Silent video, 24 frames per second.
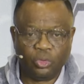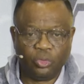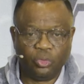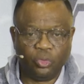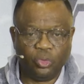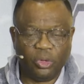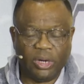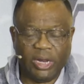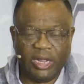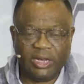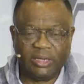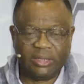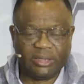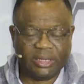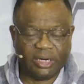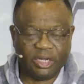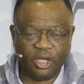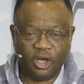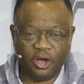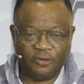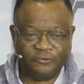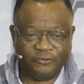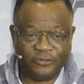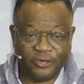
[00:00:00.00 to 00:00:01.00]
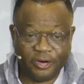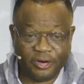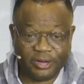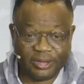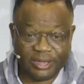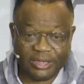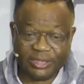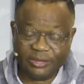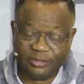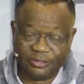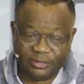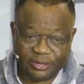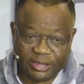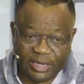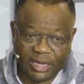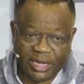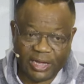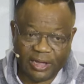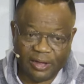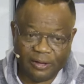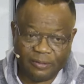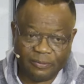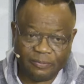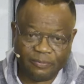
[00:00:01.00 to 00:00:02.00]
You learn three or four things
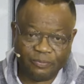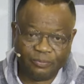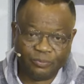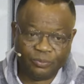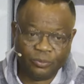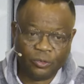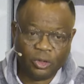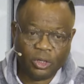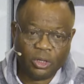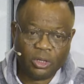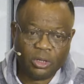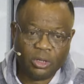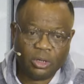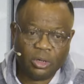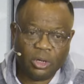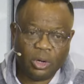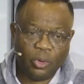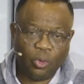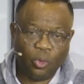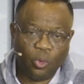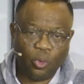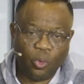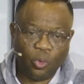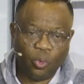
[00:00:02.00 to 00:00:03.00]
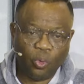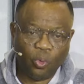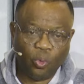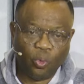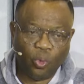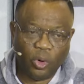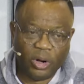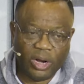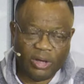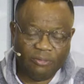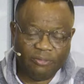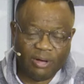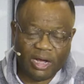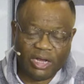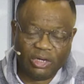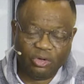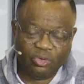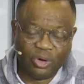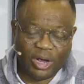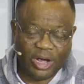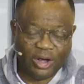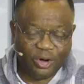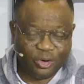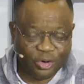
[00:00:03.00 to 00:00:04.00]
there. Whatever
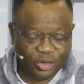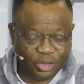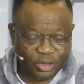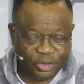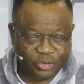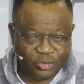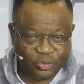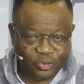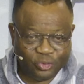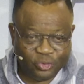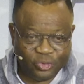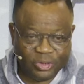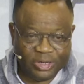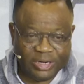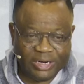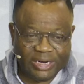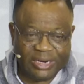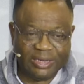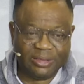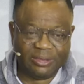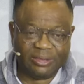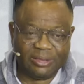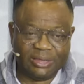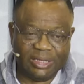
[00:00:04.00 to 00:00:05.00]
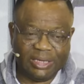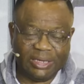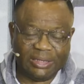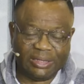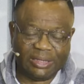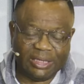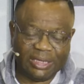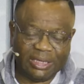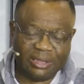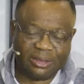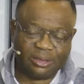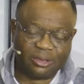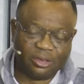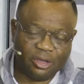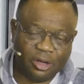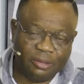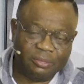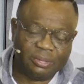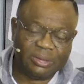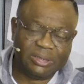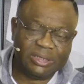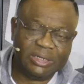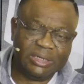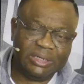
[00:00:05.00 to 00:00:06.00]
you are going through is, it, is
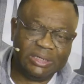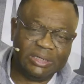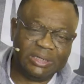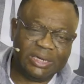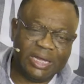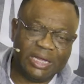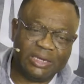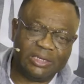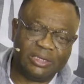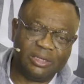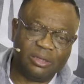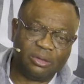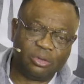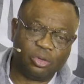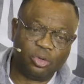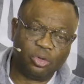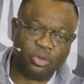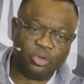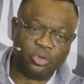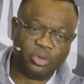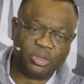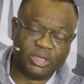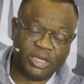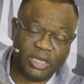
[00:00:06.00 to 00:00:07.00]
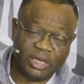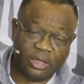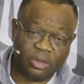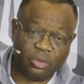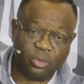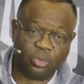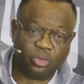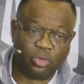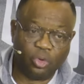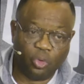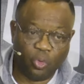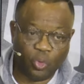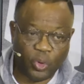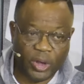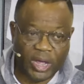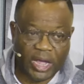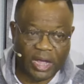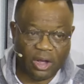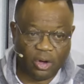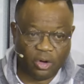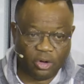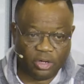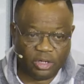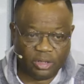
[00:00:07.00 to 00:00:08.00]
something that is going to take you to
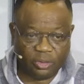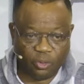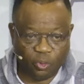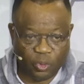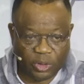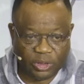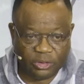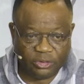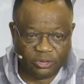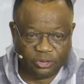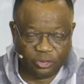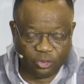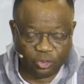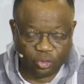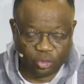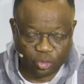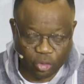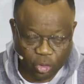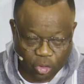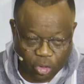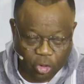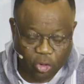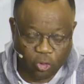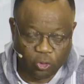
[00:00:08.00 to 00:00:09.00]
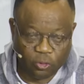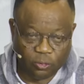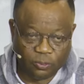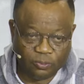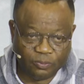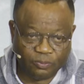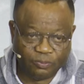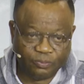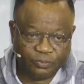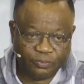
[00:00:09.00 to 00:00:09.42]
where God wants you to go.